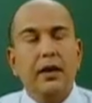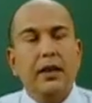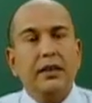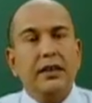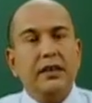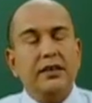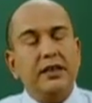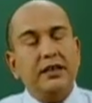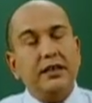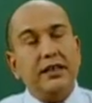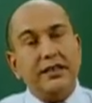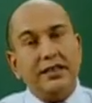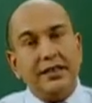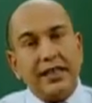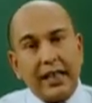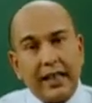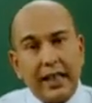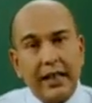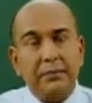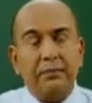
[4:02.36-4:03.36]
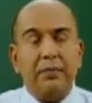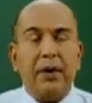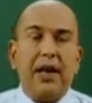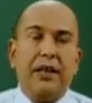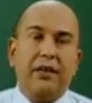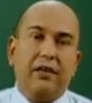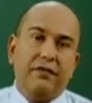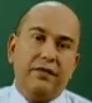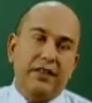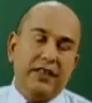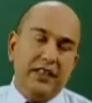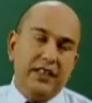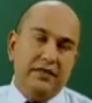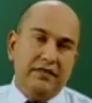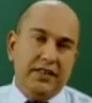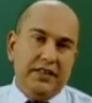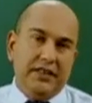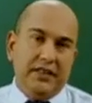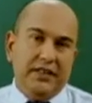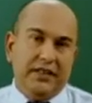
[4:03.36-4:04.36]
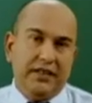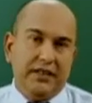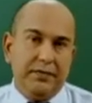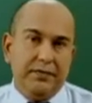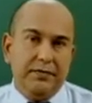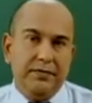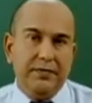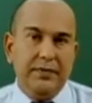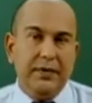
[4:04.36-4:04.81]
This is the second part of the nervous system.